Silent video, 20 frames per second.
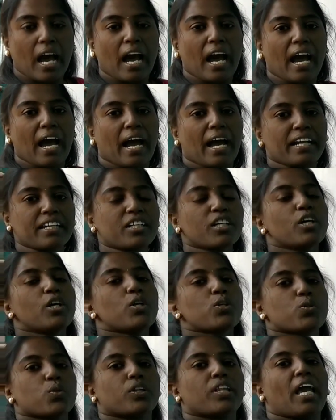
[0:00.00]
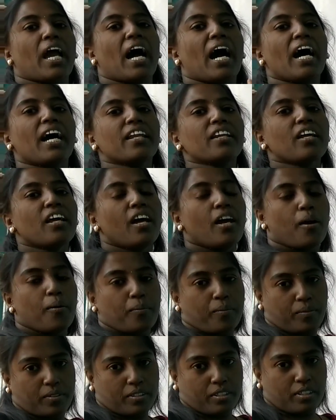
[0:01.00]
And so they are
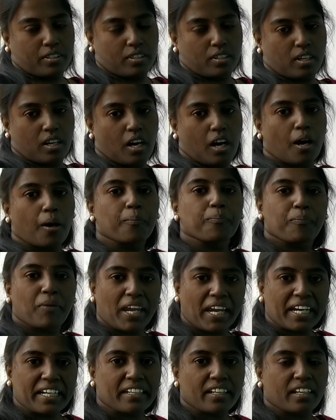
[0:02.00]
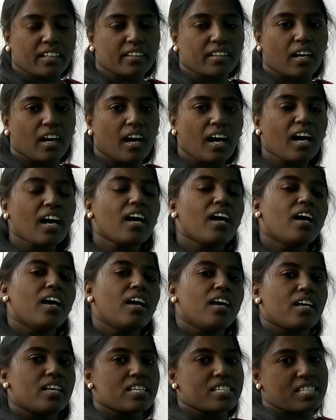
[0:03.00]
made in the
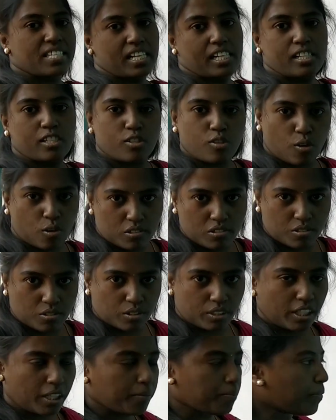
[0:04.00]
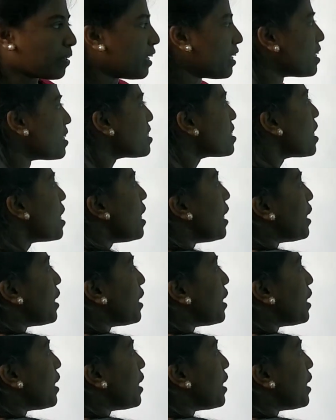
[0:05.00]
cells also. That means